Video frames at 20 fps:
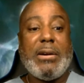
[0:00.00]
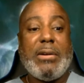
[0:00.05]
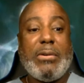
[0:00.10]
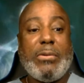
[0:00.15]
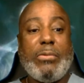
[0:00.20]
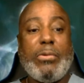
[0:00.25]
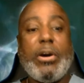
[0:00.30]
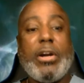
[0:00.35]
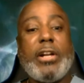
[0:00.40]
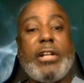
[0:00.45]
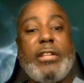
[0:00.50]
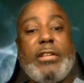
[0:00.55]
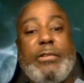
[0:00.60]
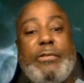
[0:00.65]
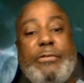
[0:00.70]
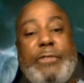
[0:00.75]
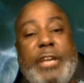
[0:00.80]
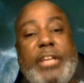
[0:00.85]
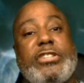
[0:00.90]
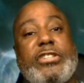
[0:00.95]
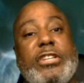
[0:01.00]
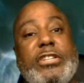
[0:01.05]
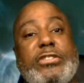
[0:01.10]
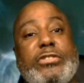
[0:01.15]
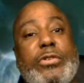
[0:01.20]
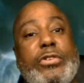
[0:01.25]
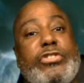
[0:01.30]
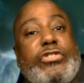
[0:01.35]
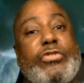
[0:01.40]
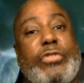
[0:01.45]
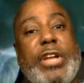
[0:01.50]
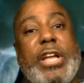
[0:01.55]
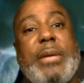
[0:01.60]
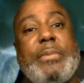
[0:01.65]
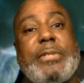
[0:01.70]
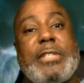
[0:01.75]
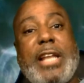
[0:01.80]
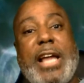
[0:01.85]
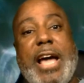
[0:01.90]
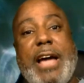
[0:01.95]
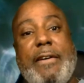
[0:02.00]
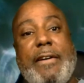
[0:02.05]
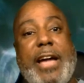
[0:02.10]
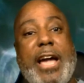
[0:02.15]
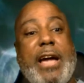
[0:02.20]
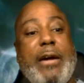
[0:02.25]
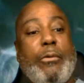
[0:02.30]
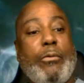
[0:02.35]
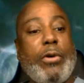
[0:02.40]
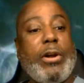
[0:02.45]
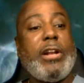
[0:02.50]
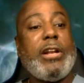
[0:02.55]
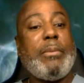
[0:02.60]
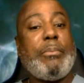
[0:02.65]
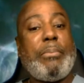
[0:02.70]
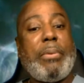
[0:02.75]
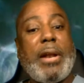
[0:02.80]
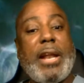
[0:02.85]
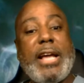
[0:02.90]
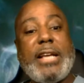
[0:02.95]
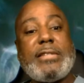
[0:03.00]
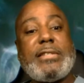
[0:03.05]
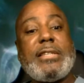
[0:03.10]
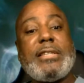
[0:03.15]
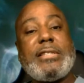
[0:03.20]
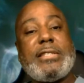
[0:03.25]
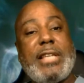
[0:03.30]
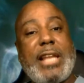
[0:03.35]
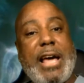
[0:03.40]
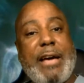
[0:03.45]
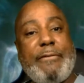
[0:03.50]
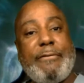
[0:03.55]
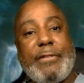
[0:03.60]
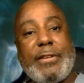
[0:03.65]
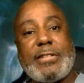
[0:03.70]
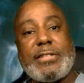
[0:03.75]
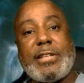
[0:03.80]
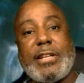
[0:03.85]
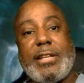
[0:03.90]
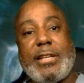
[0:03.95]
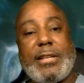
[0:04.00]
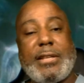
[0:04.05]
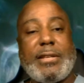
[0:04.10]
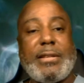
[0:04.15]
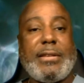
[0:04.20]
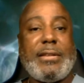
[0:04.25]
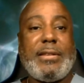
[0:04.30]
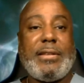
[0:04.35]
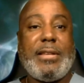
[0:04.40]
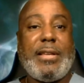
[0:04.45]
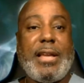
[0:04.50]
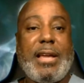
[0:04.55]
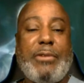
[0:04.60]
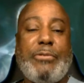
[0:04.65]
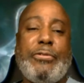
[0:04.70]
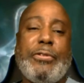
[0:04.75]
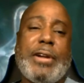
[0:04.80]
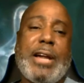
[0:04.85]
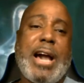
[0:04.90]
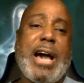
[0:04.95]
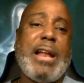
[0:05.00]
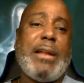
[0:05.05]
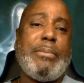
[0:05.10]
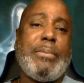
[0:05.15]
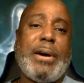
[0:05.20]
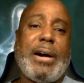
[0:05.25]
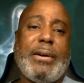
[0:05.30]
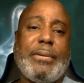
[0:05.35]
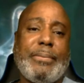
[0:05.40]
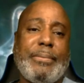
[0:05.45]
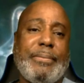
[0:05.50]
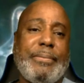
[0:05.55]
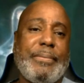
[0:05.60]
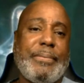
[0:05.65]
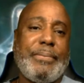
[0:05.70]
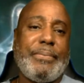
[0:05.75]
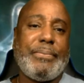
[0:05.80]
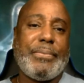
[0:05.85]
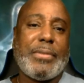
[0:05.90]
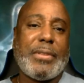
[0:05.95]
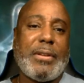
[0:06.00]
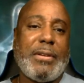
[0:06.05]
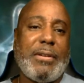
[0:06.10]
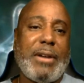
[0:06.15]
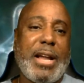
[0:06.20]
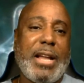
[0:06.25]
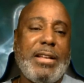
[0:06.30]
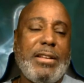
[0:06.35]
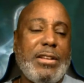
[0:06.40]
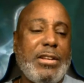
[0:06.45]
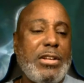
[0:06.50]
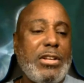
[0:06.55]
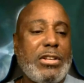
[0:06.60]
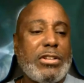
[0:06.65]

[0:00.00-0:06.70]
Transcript: one of the visions or dreams that I had, one of the places that I visited and forgot about, right?